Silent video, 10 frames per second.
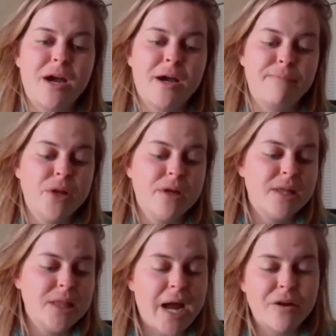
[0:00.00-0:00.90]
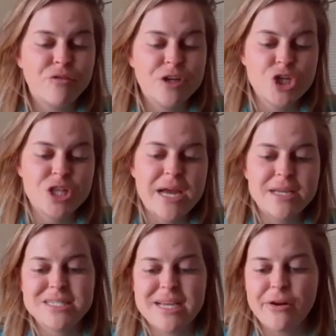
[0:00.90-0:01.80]
Um, lionfish
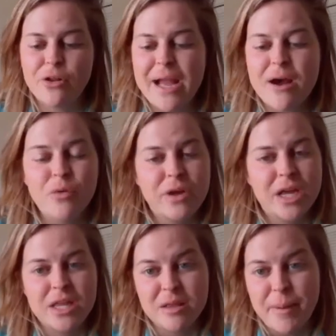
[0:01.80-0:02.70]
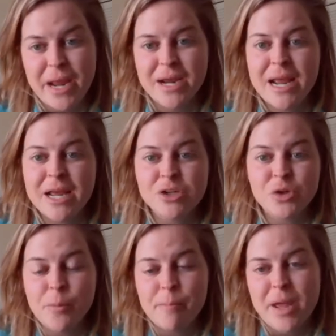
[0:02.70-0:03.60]
that settle out in the
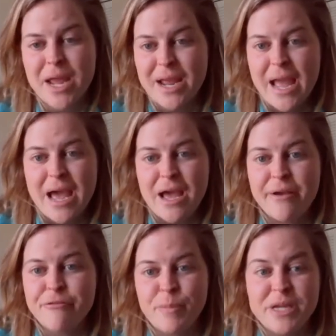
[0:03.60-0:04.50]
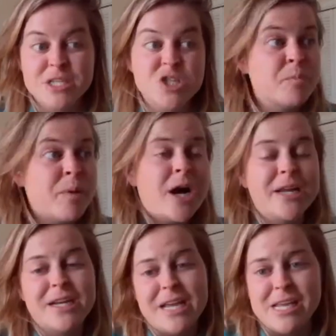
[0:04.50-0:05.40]
panhandle may have been
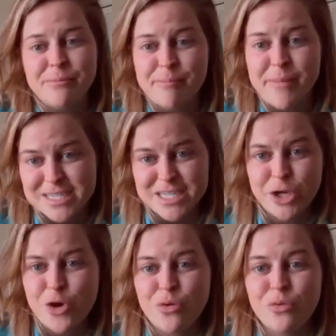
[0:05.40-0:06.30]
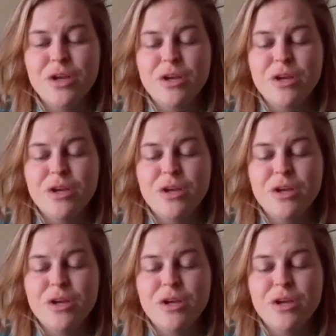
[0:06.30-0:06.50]
spawned in Mexico.